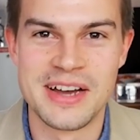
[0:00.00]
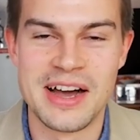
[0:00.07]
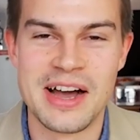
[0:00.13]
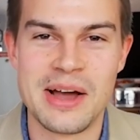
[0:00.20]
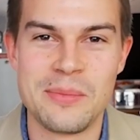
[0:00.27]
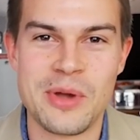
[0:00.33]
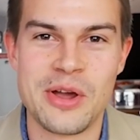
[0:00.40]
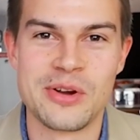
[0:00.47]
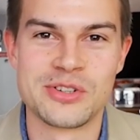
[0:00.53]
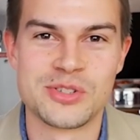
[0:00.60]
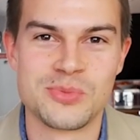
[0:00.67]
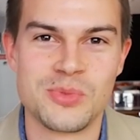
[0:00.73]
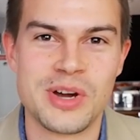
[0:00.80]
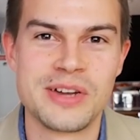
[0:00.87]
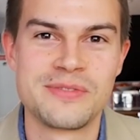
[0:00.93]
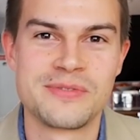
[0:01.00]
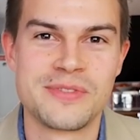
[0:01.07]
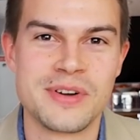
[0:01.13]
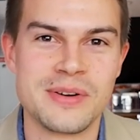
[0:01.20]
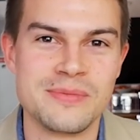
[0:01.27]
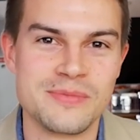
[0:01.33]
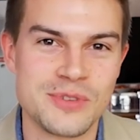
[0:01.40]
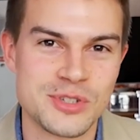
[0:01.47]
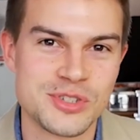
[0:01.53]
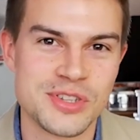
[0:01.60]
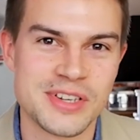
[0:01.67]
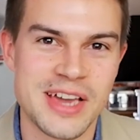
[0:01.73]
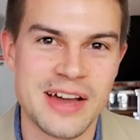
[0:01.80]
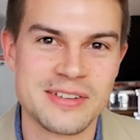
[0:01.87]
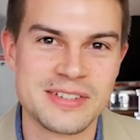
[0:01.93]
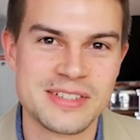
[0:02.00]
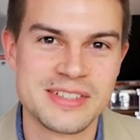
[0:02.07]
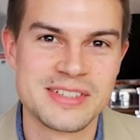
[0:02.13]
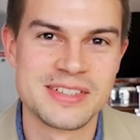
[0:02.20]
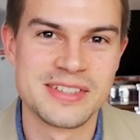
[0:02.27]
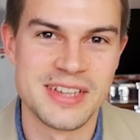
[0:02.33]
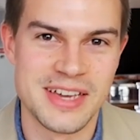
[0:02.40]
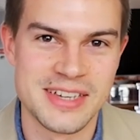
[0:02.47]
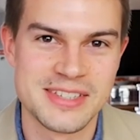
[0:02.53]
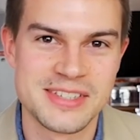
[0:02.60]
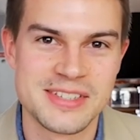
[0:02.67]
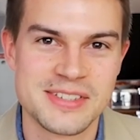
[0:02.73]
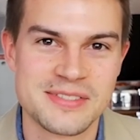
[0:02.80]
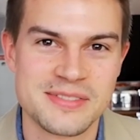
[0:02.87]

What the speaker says: I'm Harrison White from Virtual Accountant. Thanks.